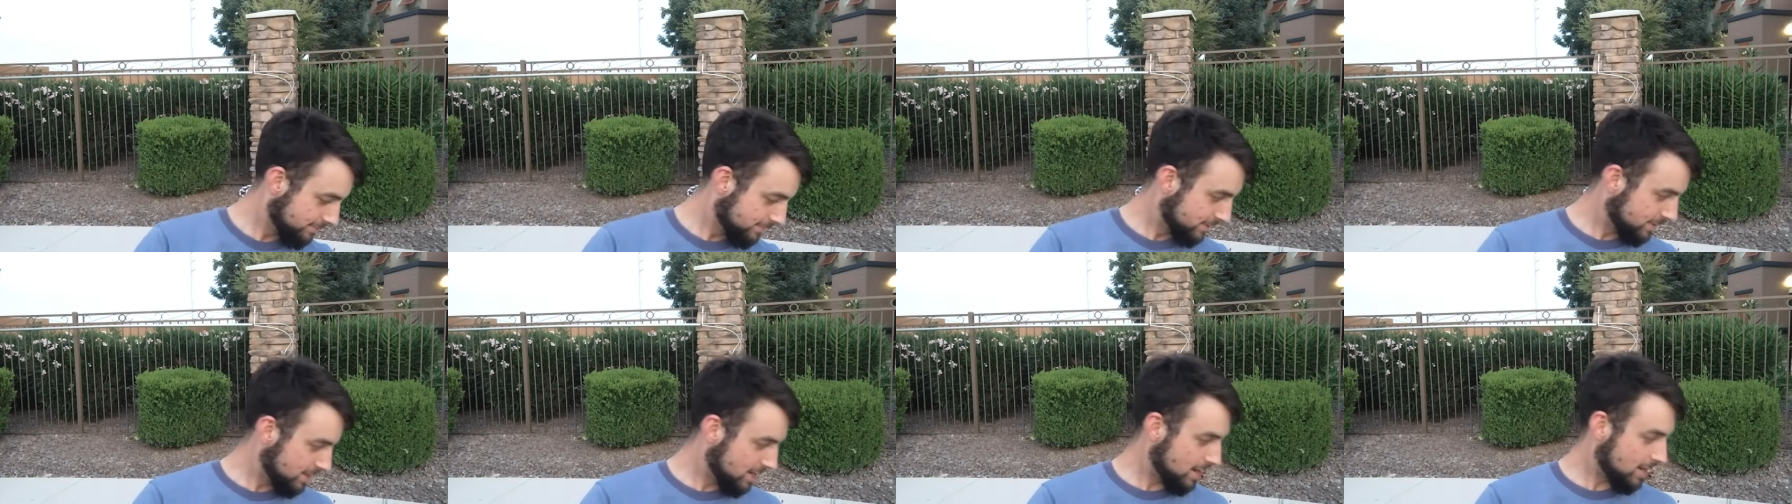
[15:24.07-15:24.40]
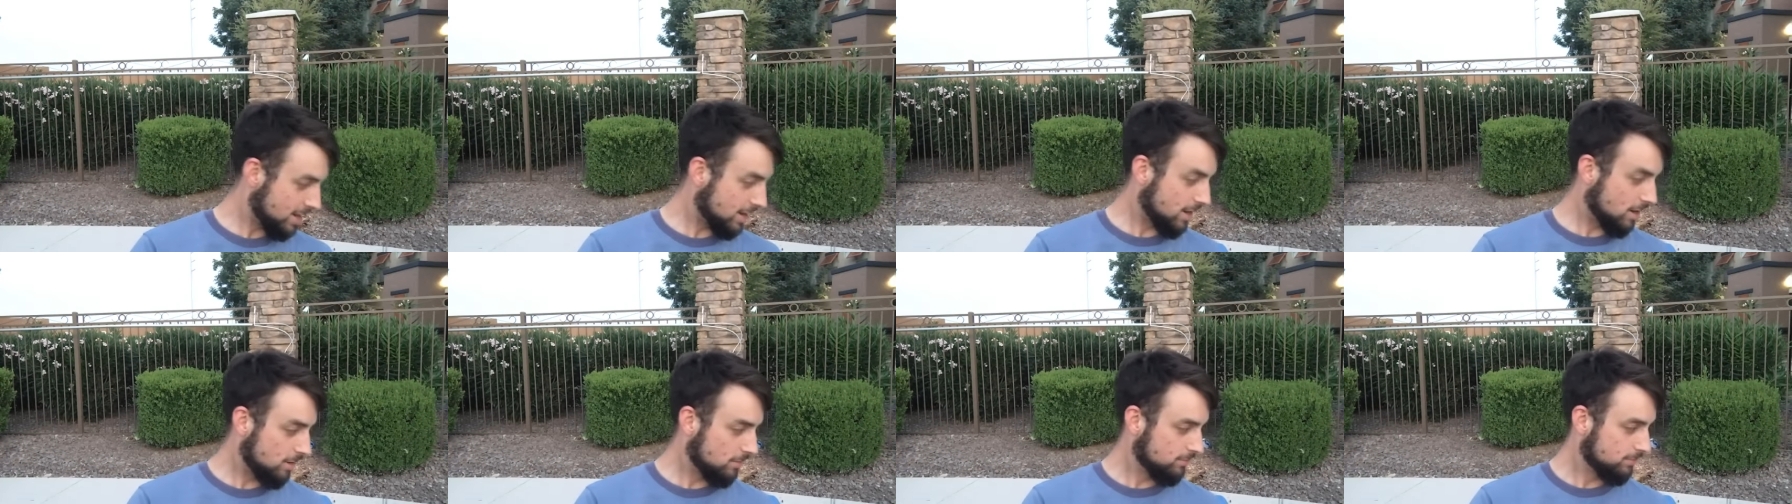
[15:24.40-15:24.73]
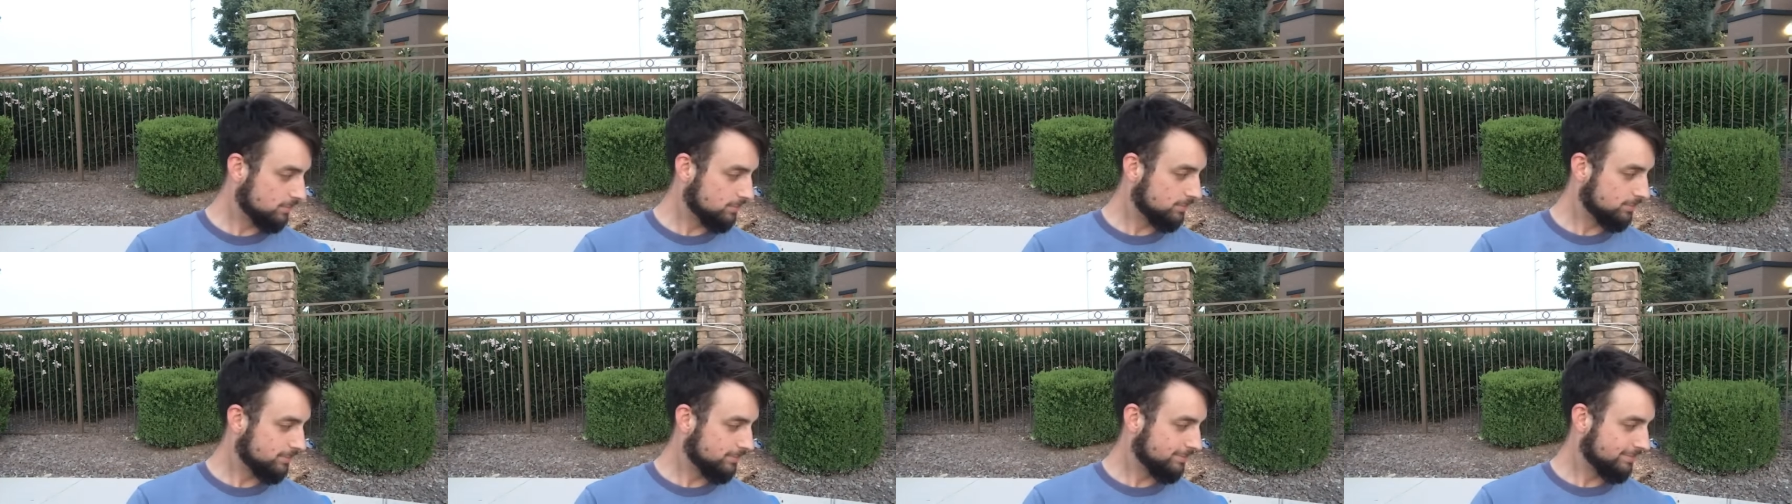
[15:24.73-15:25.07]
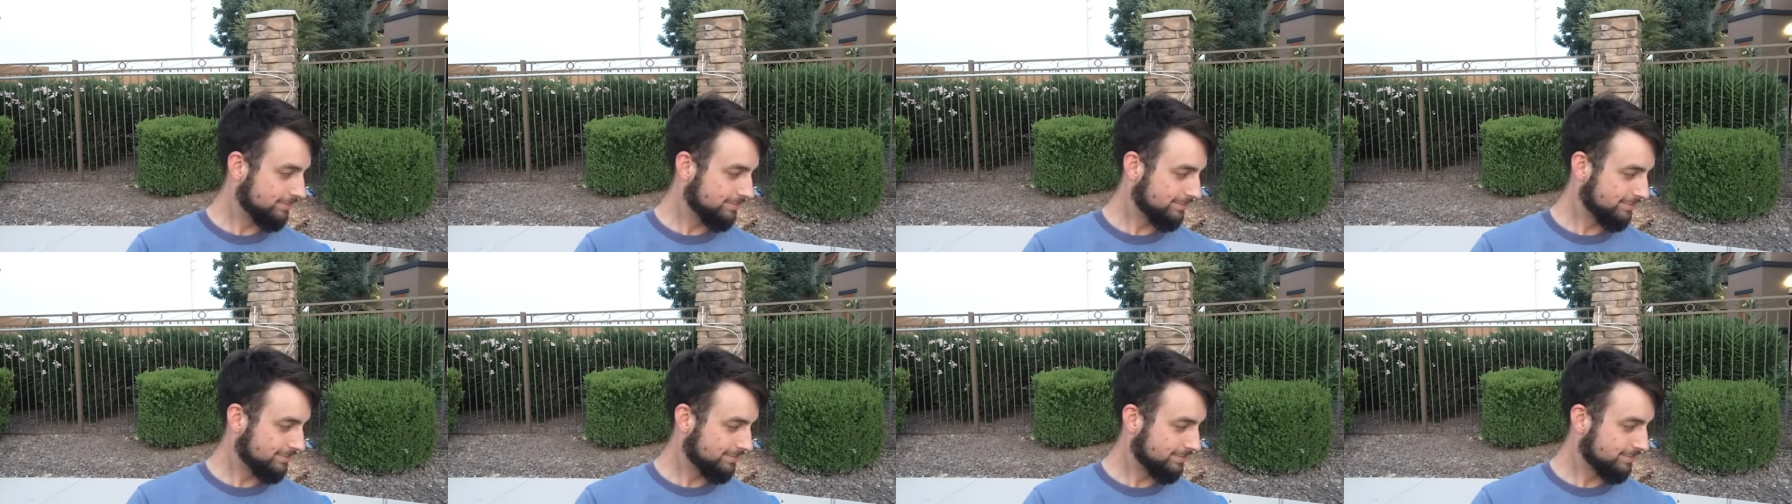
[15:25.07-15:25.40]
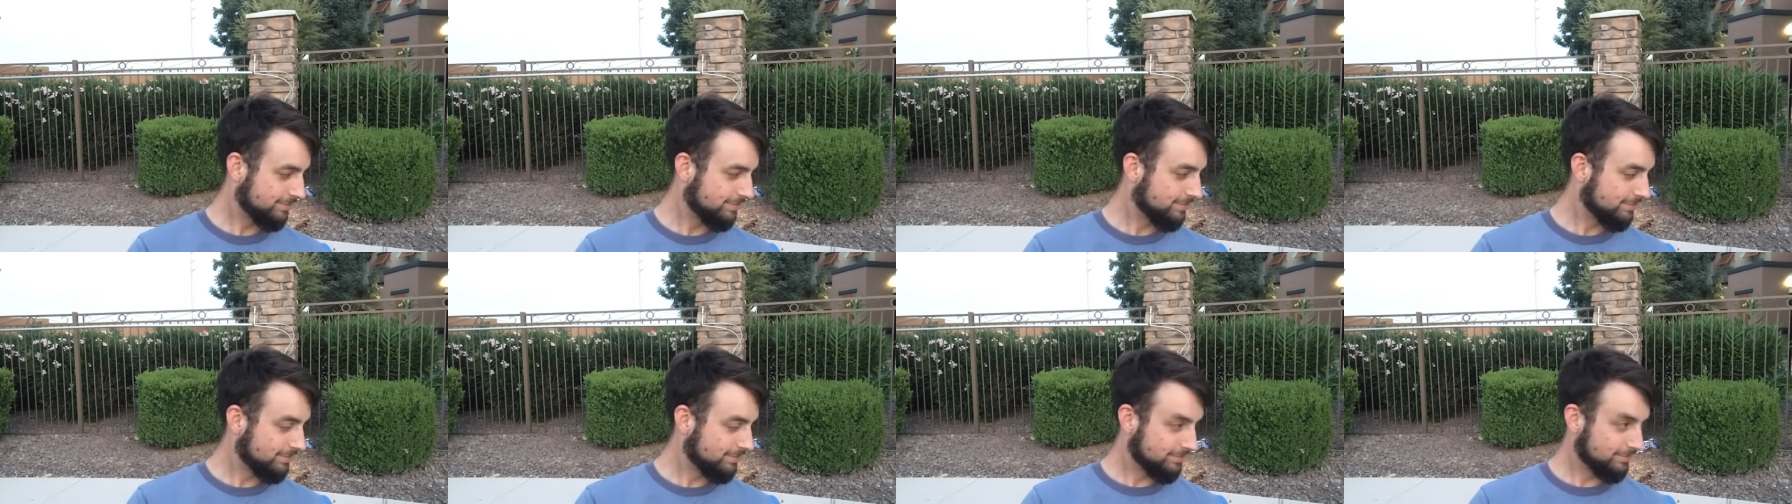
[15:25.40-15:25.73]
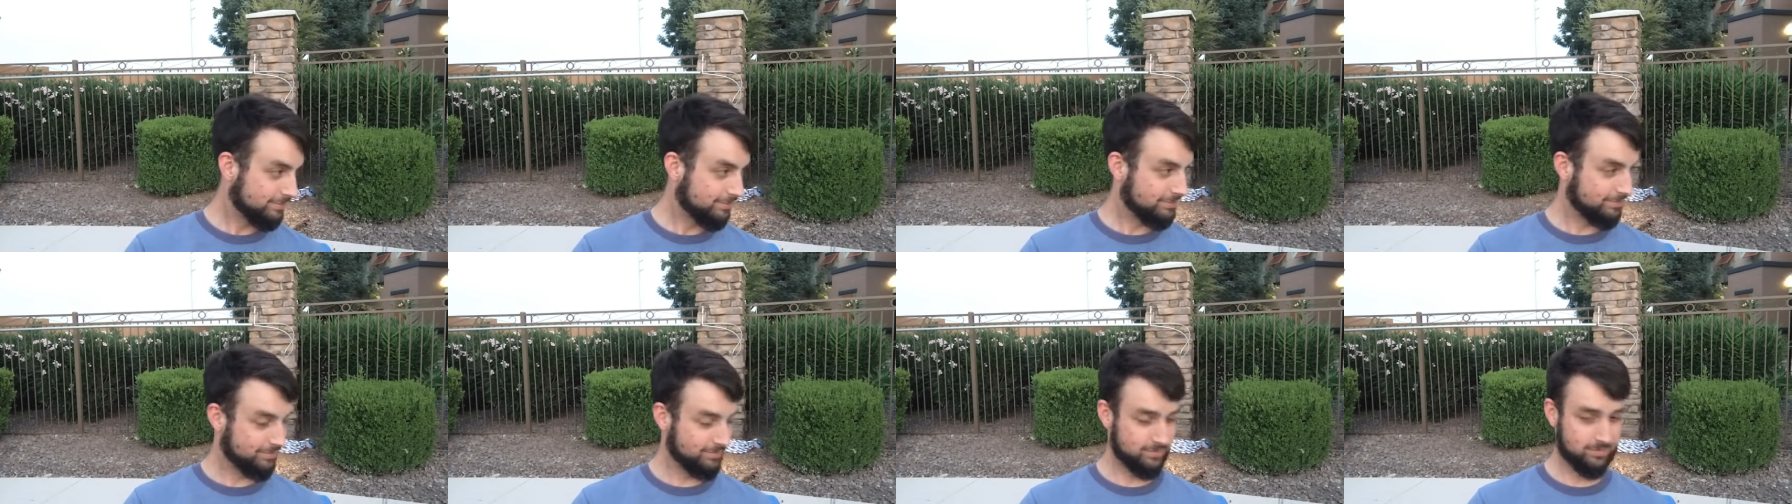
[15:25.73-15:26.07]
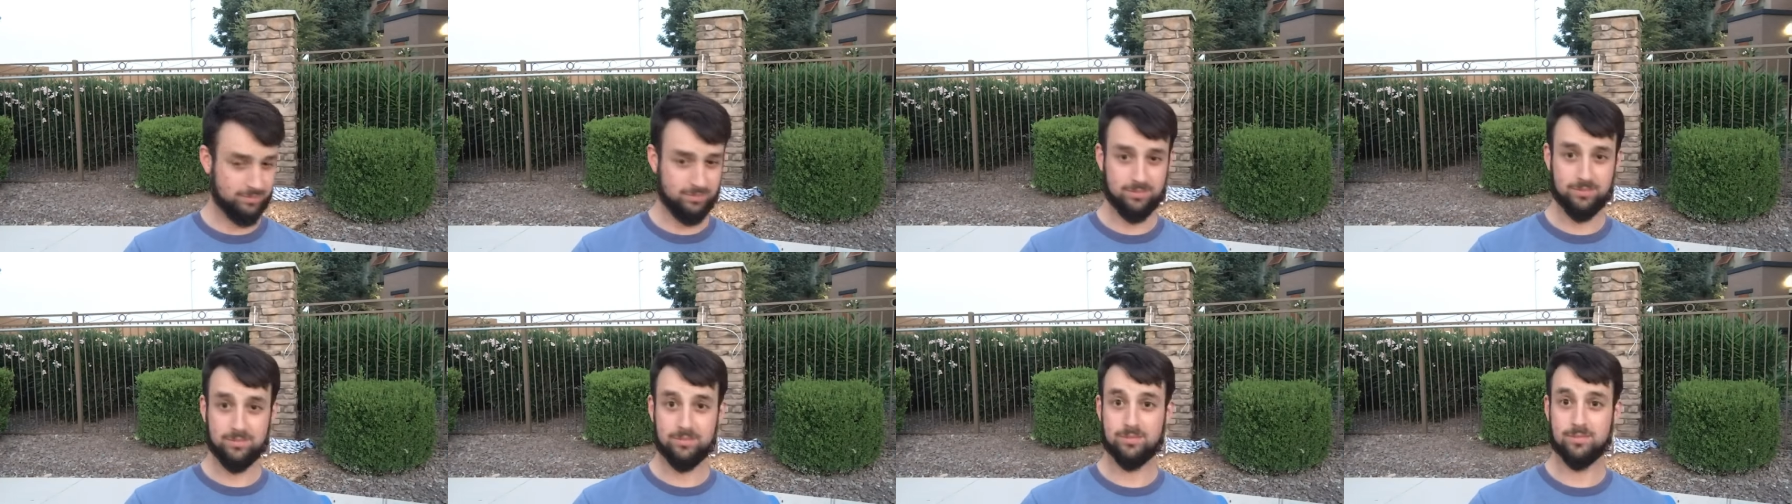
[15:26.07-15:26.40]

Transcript: There you go. Mm -hmm.